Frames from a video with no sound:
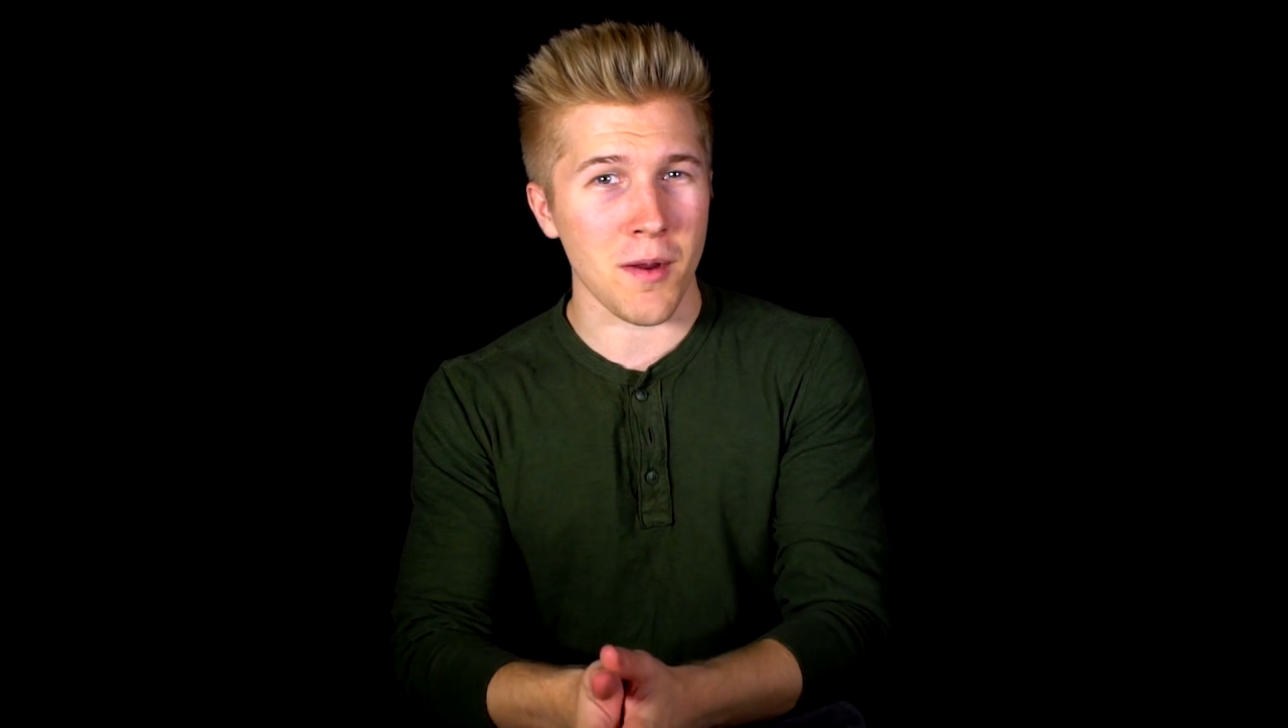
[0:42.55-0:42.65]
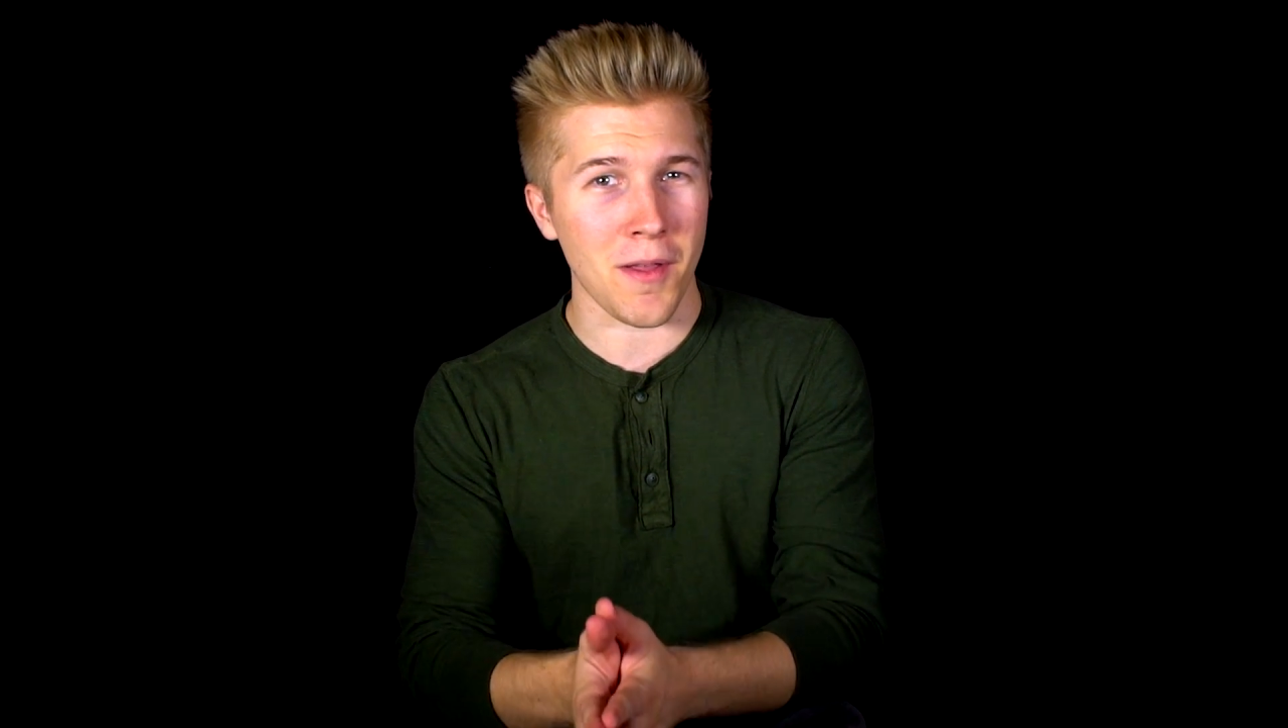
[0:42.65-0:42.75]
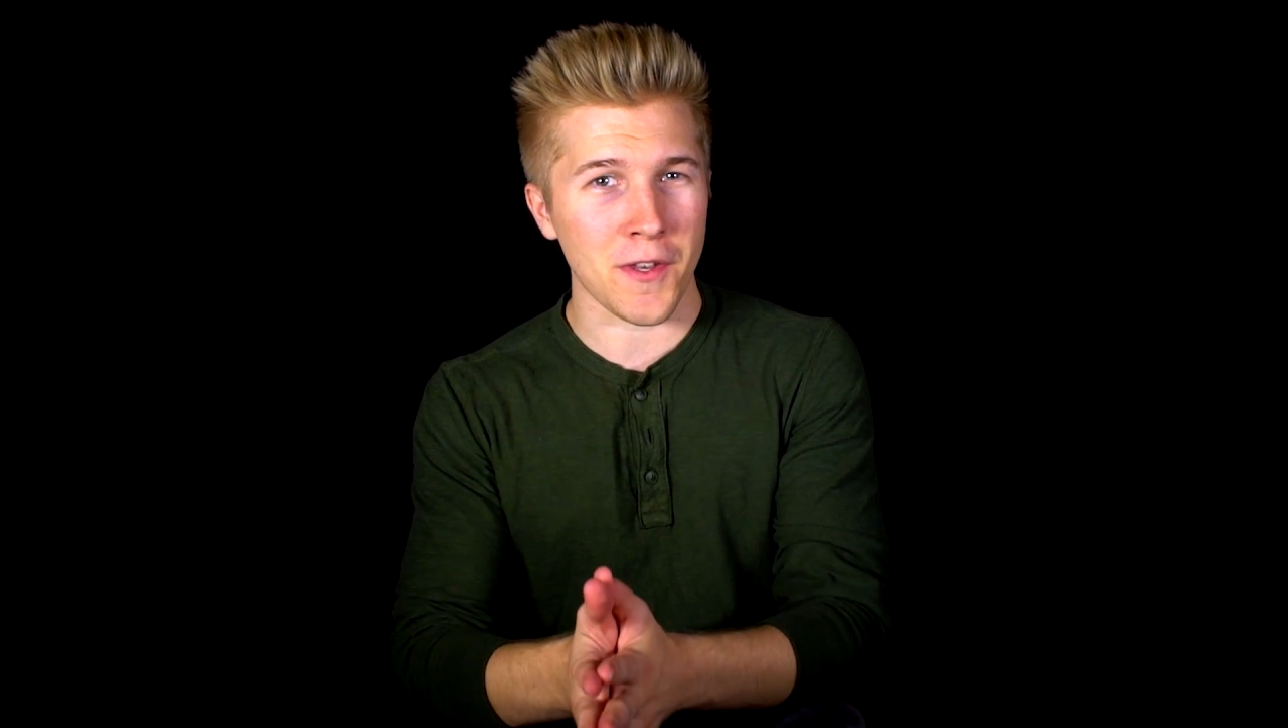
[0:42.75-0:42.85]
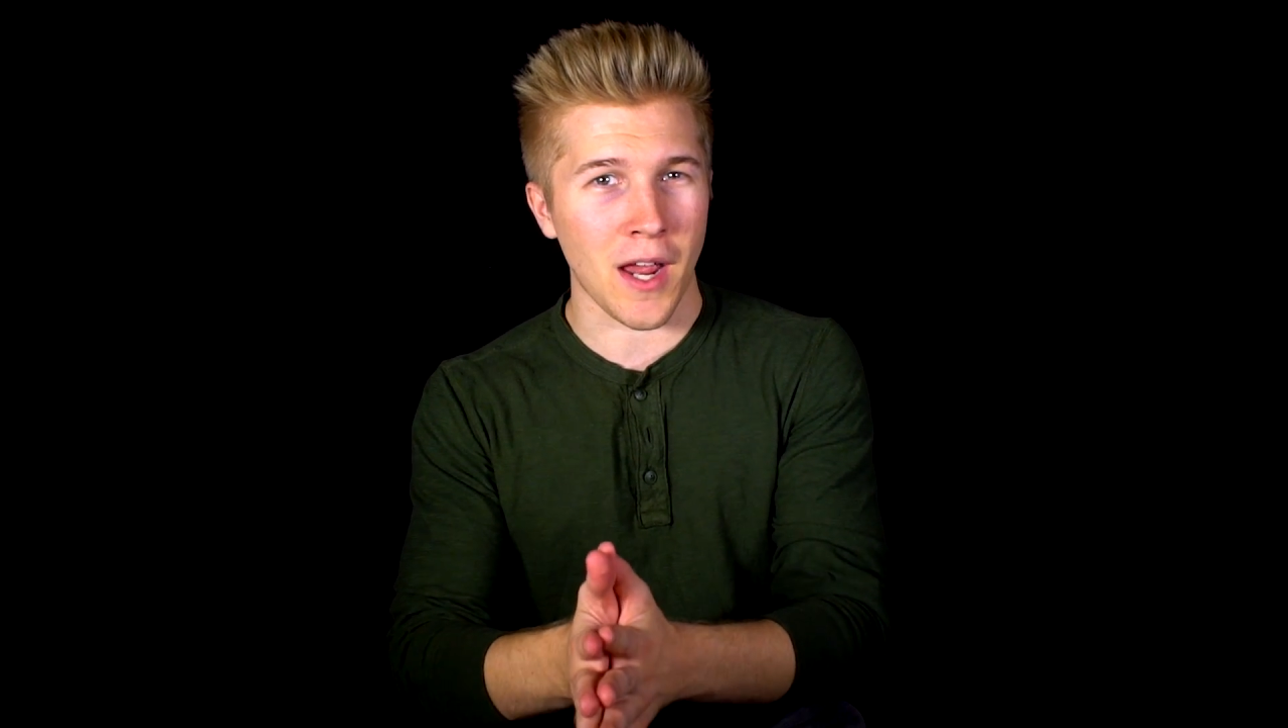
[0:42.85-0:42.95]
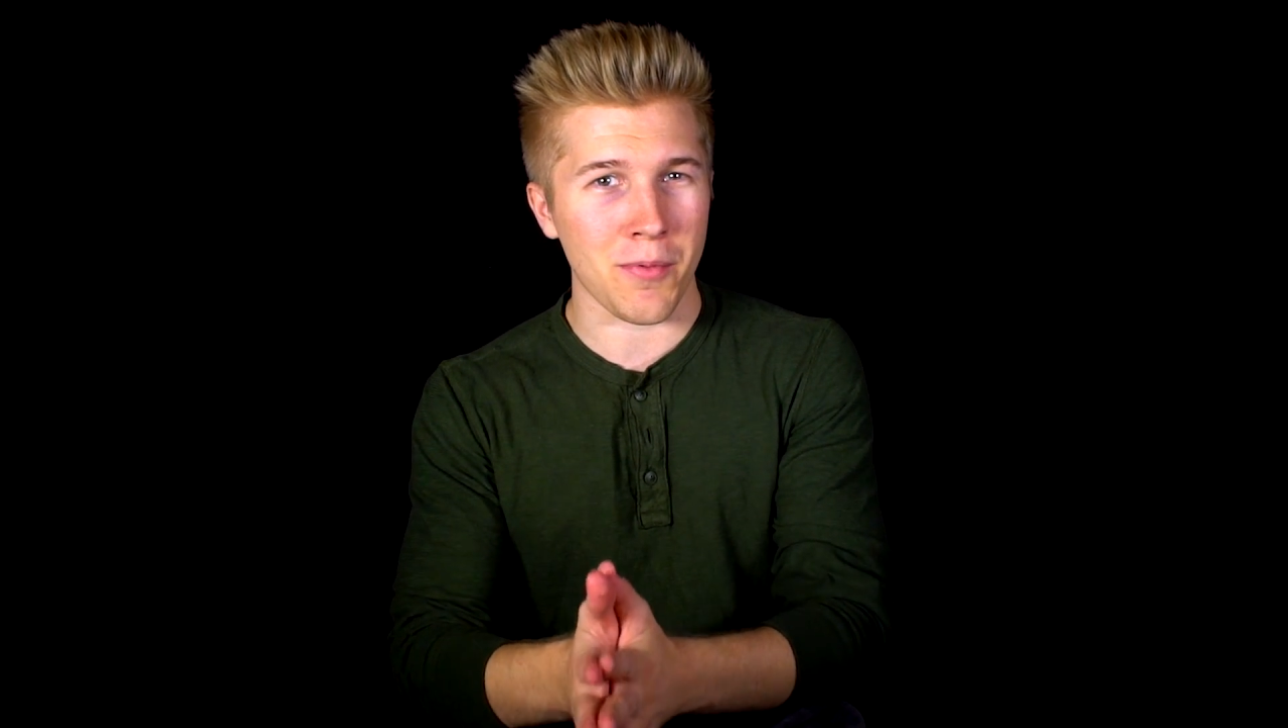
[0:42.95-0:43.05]

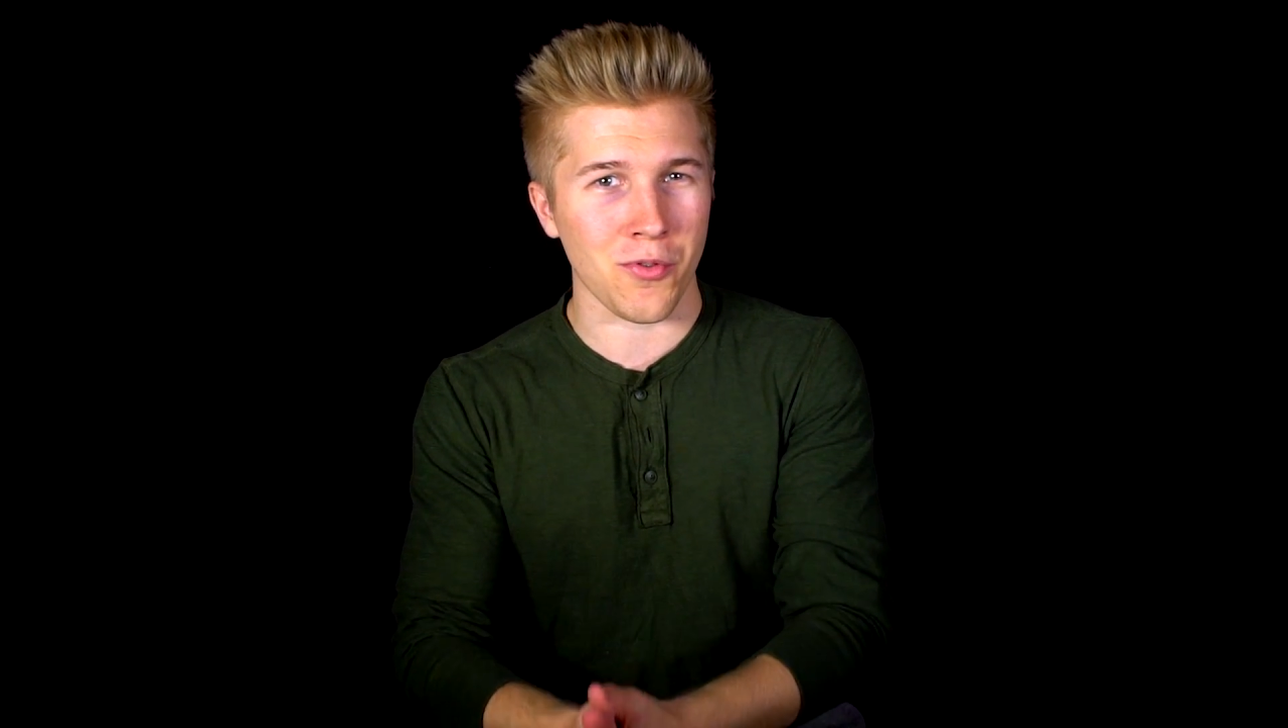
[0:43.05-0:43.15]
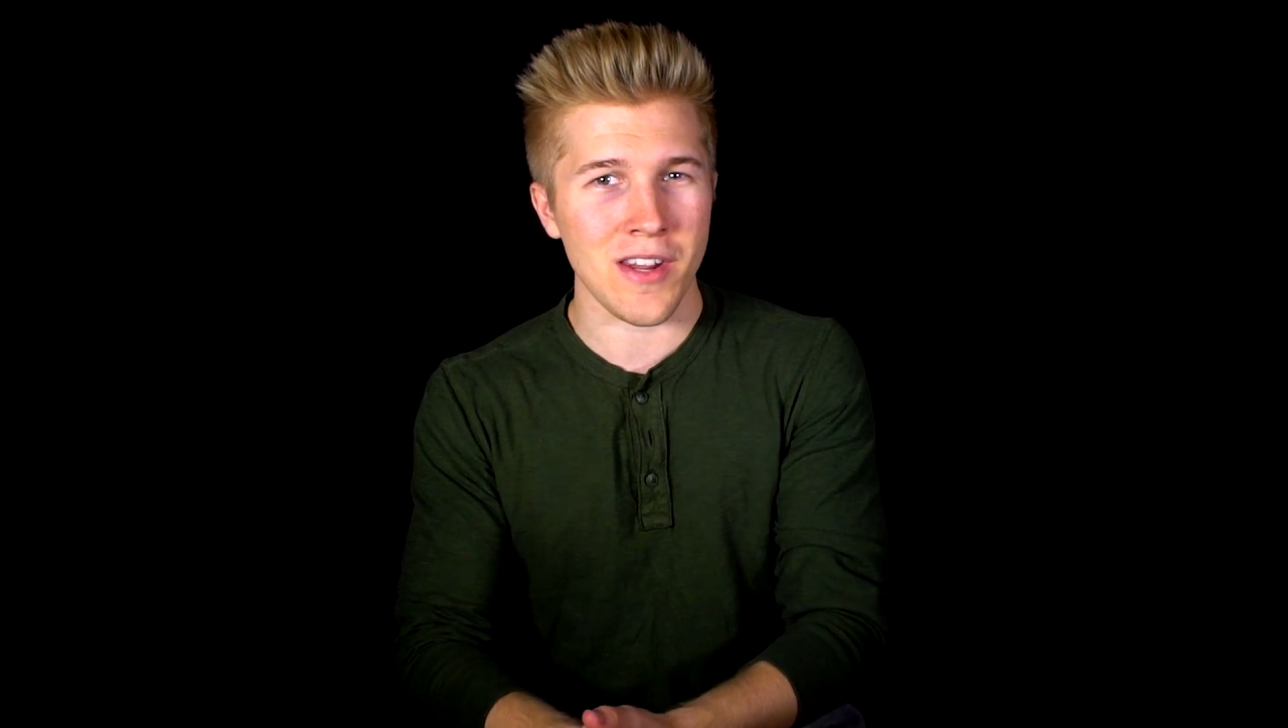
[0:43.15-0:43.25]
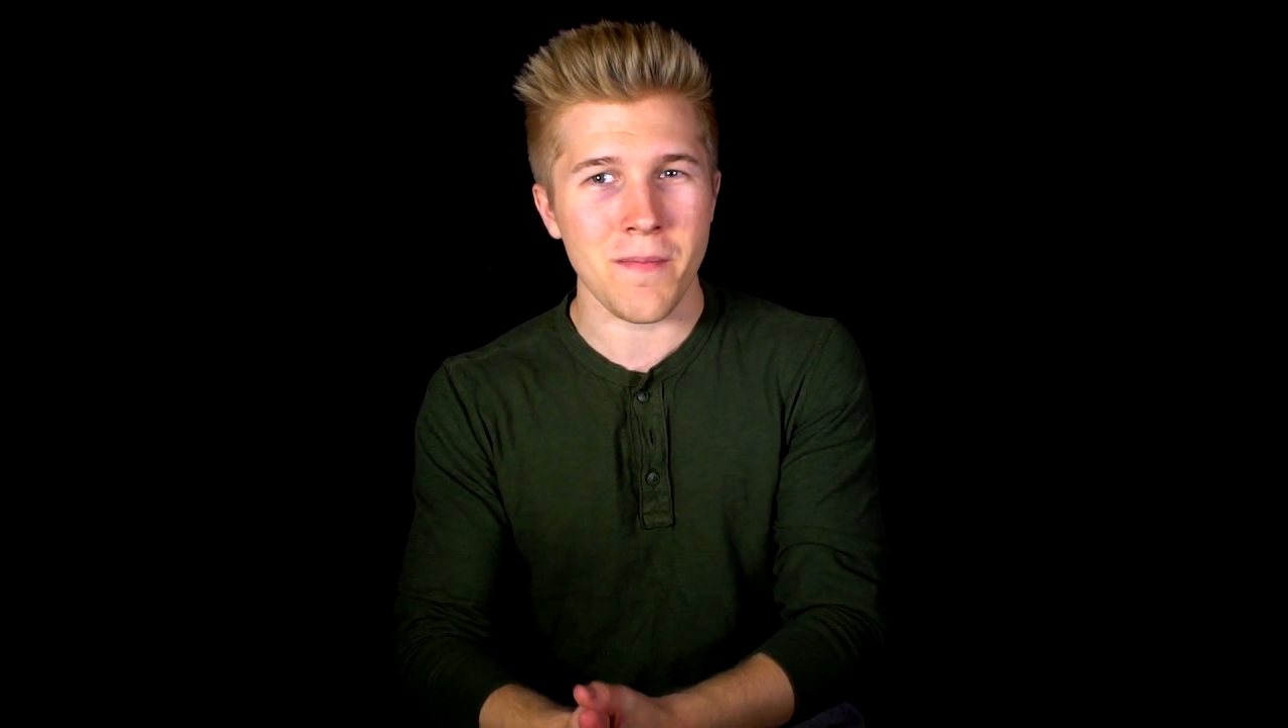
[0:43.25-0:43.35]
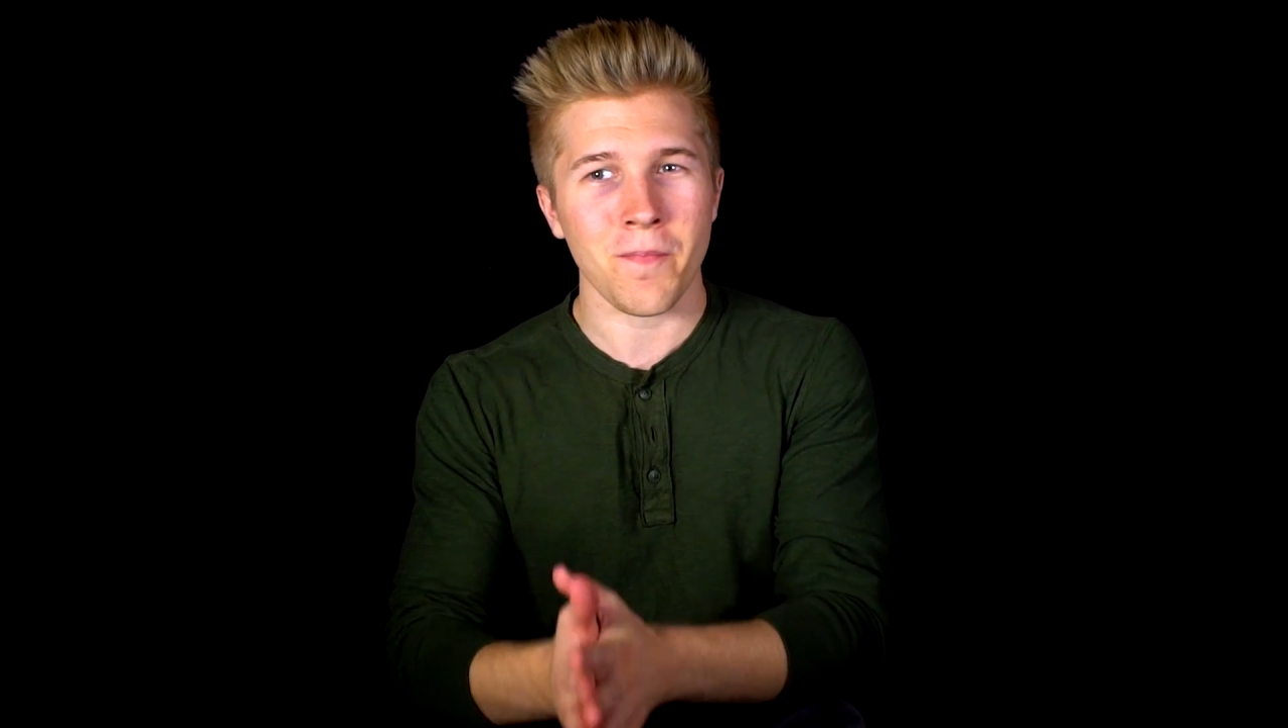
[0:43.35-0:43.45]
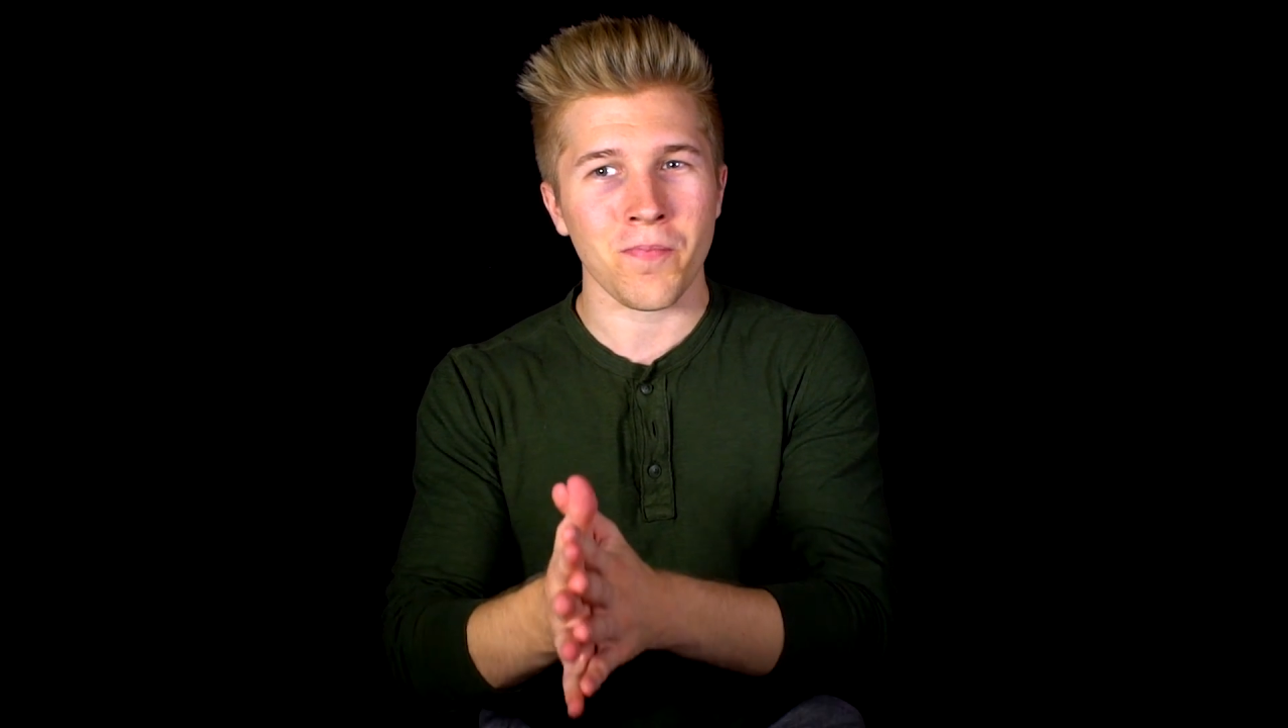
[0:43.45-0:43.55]
about the top
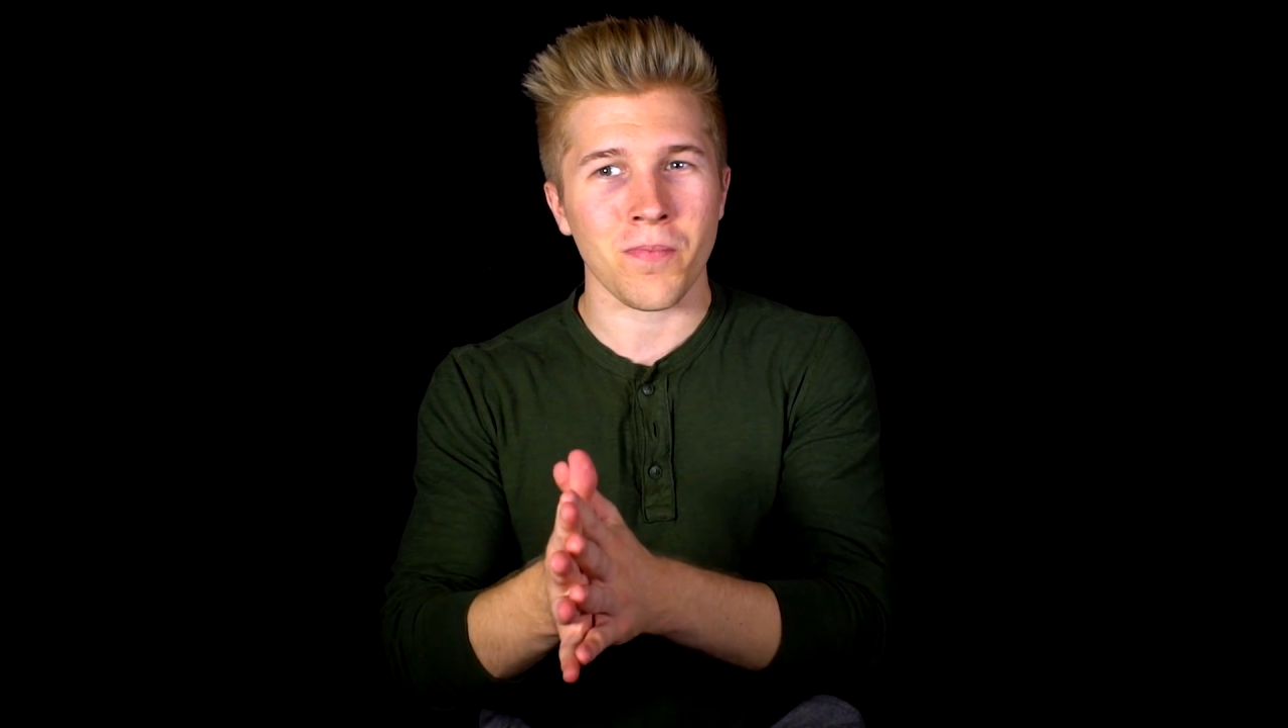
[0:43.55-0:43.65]
three.